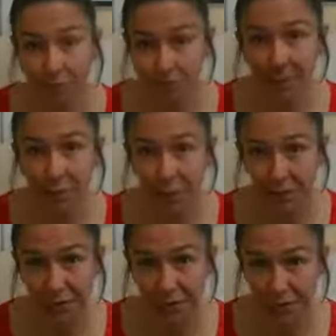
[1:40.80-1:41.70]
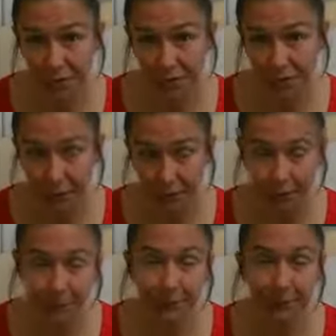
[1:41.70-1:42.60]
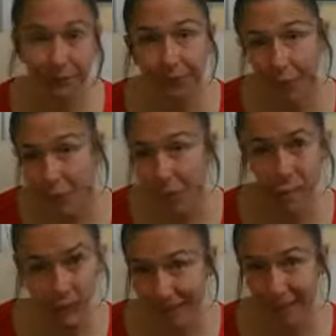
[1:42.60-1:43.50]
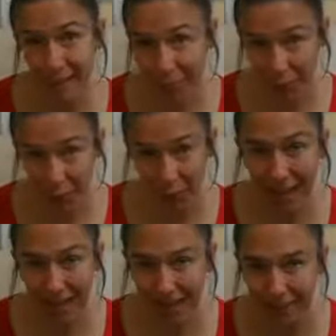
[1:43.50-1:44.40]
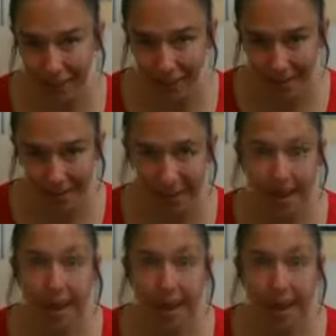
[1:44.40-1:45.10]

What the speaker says: That's what your insurance is for. Mostly that's what you're paying for.